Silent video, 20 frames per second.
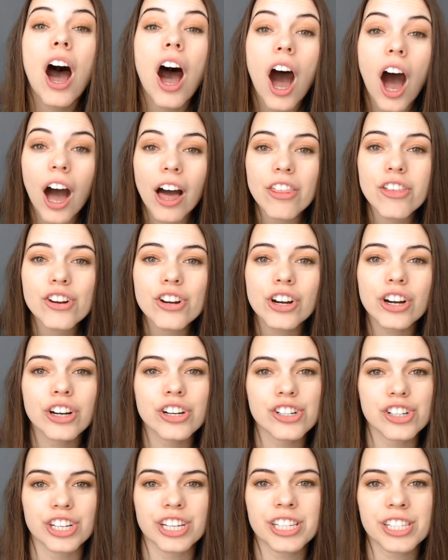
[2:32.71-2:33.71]
Other
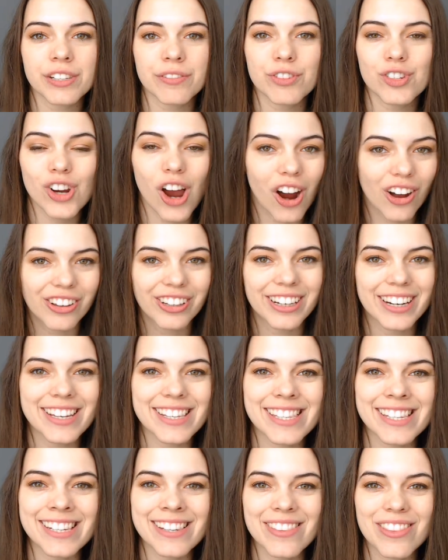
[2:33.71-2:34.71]
urges, if chocolate
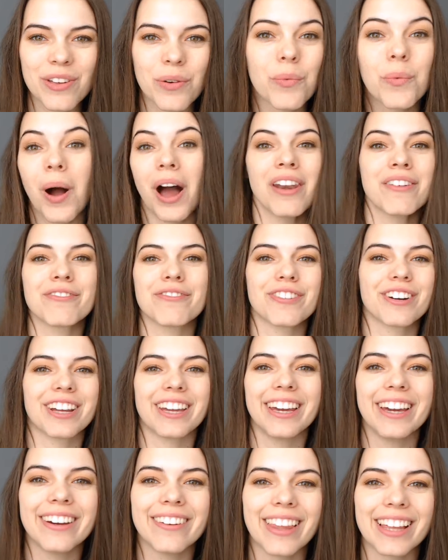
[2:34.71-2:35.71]
isn't the one for
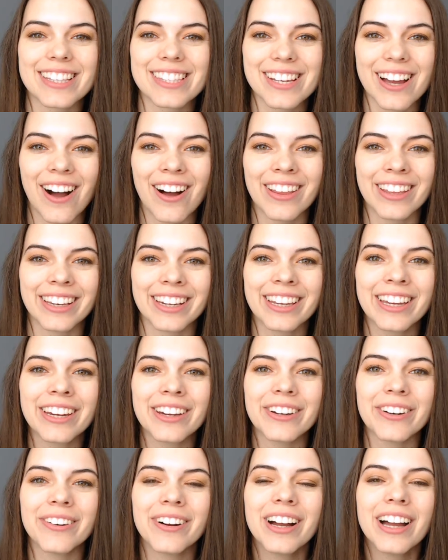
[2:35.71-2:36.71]
you that's calling
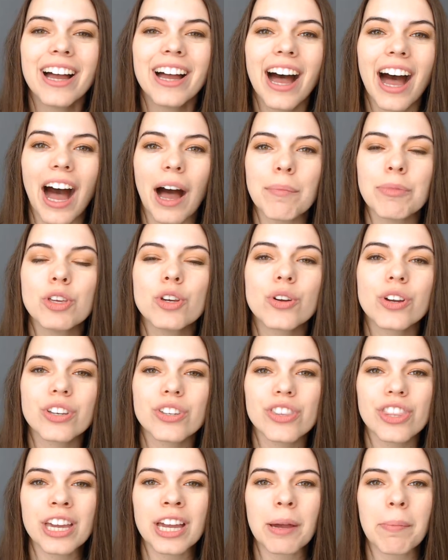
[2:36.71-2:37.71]
you, you could
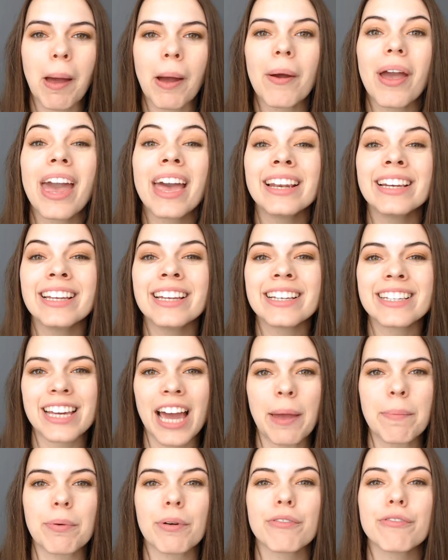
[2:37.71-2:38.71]
think about any
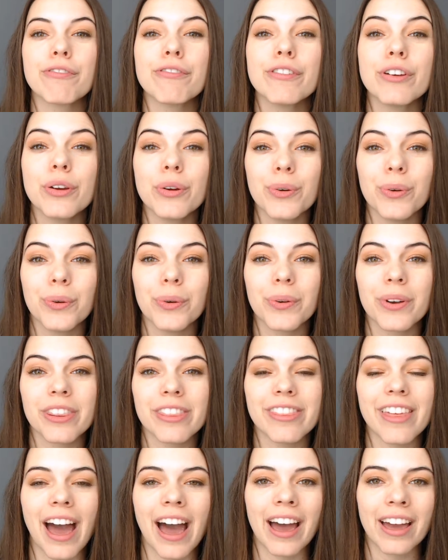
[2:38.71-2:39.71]
type of food
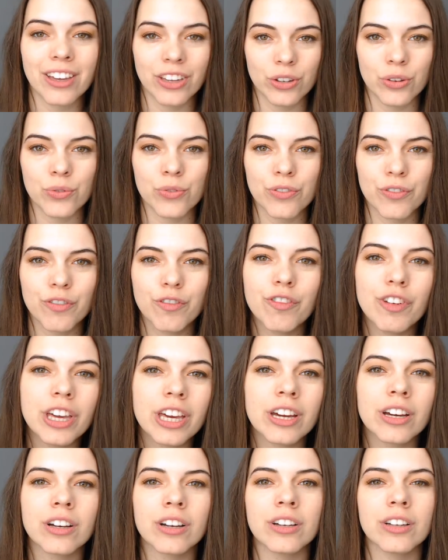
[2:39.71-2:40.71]
that you
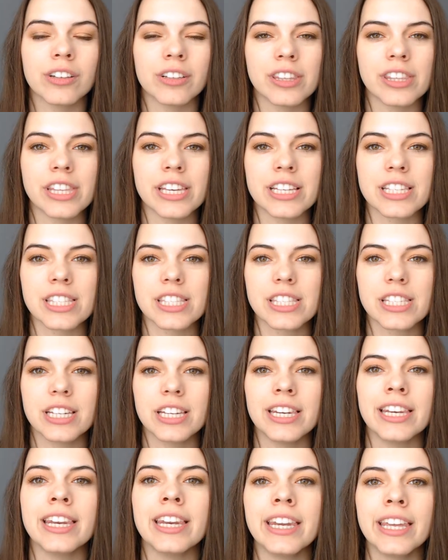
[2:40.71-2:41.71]
feel this
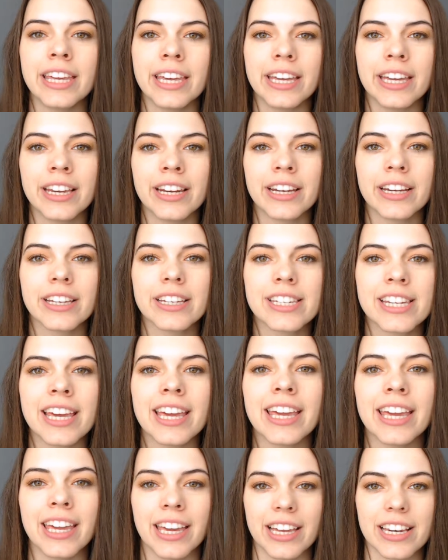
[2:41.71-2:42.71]
need to
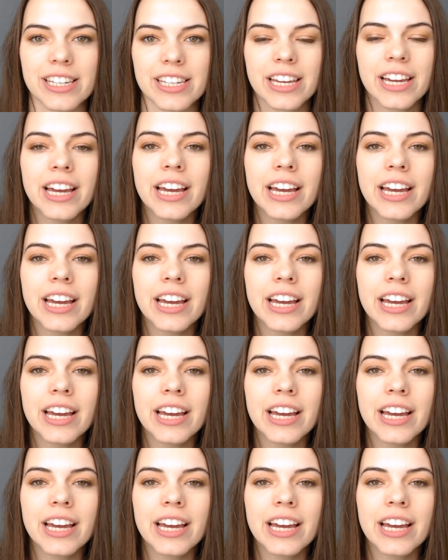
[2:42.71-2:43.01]
eat.